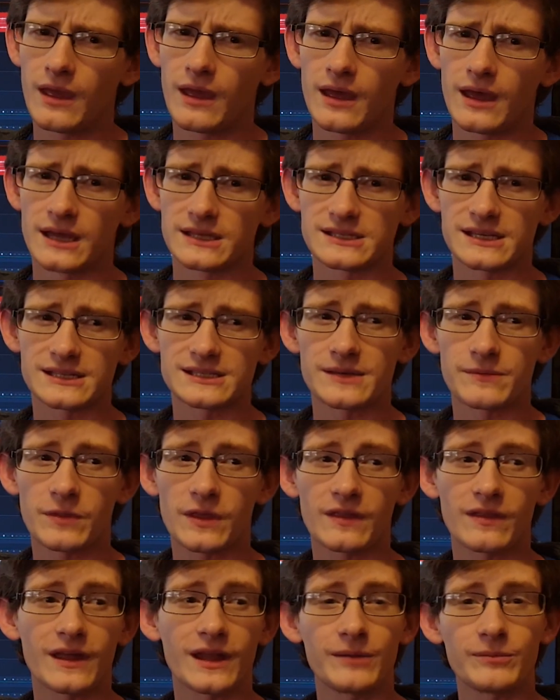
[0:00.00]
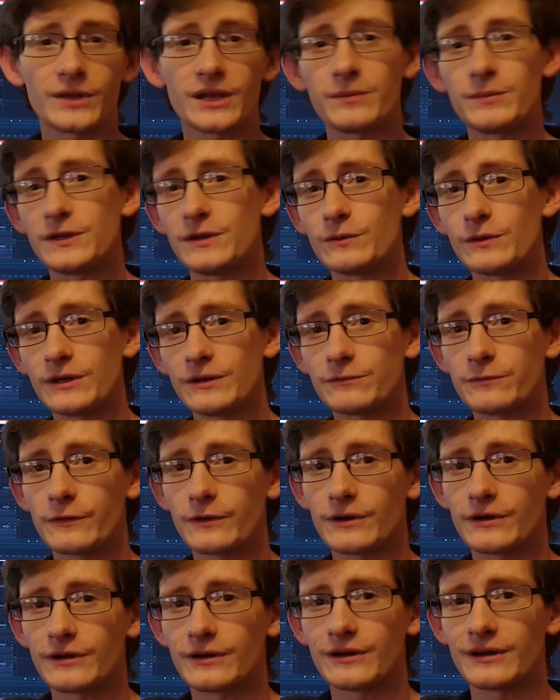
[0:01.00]
It's not something that I'm going to be doing
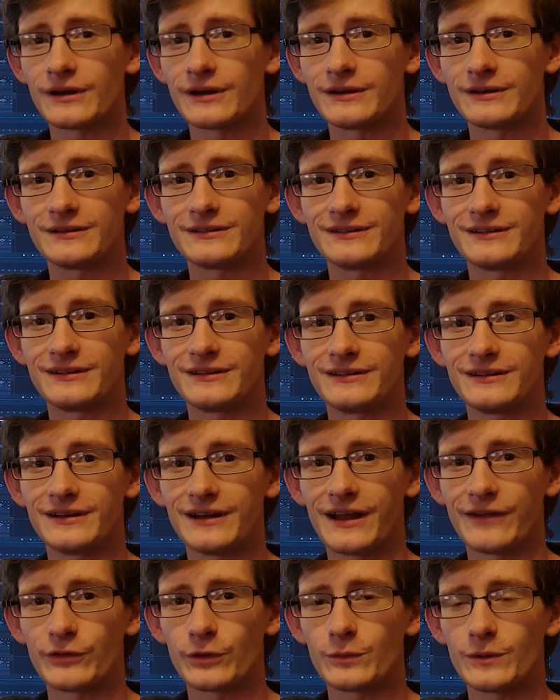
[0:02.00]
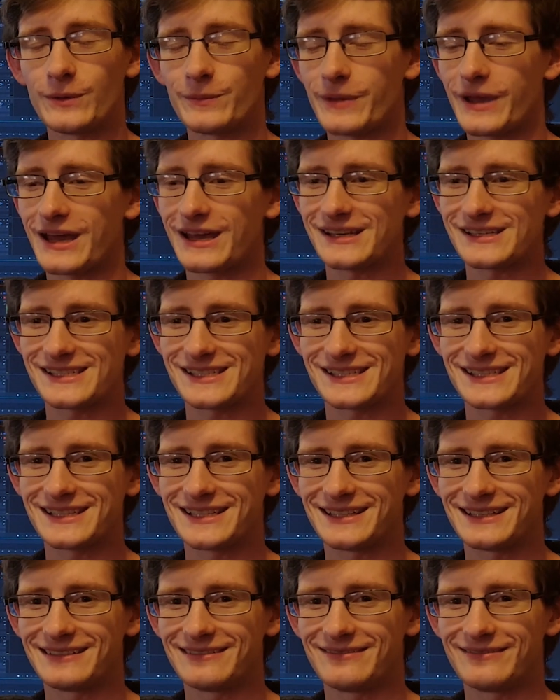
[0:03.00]
for everyone
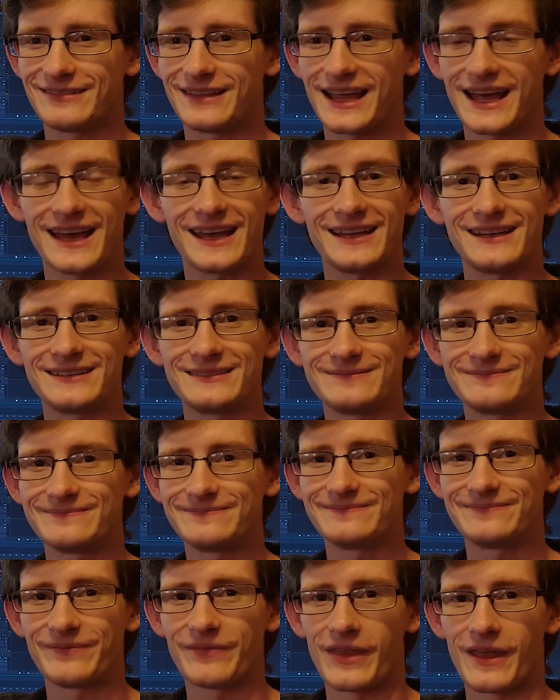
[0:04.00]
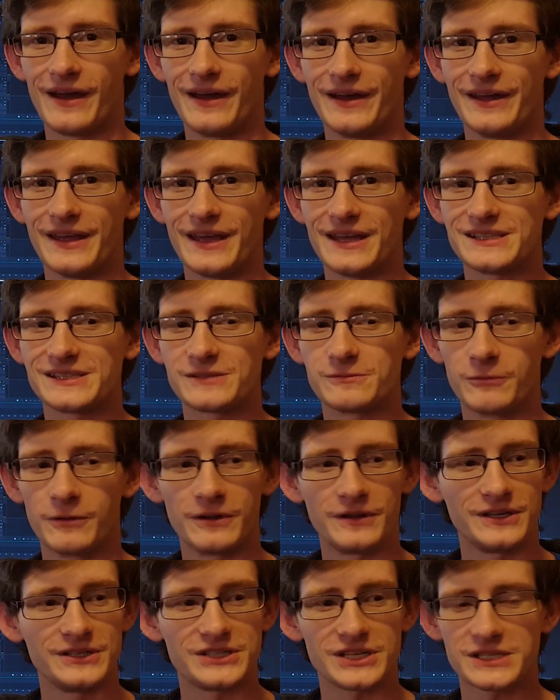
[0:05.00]
past that. It's
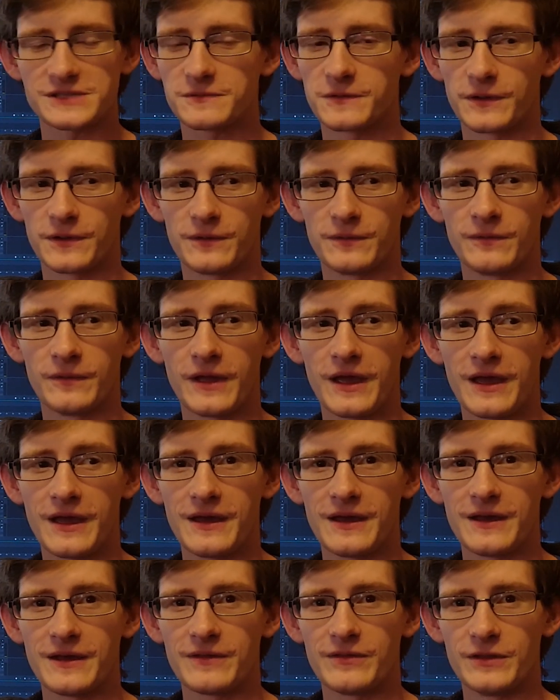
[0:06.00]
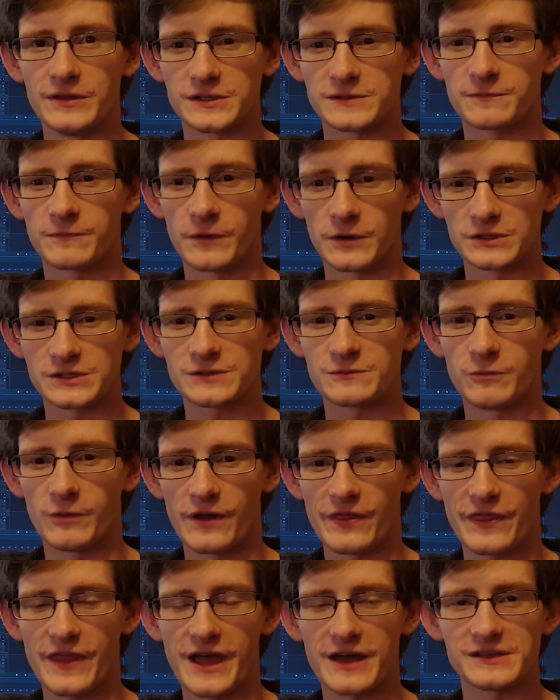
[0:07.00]
really just for those first
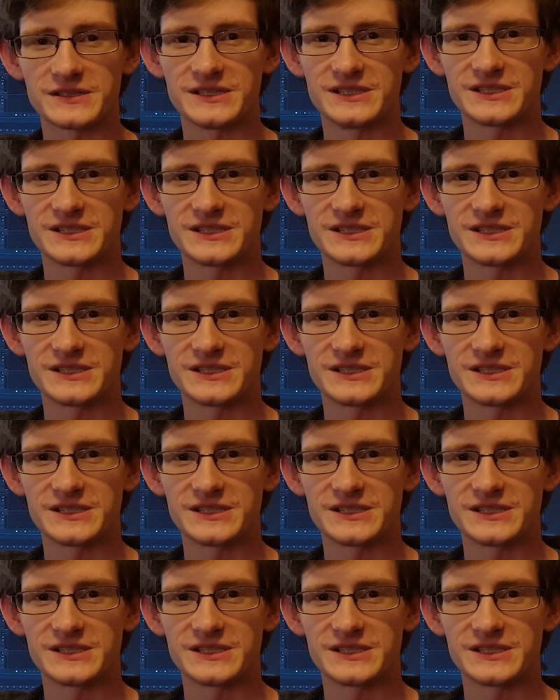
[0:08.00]
1,000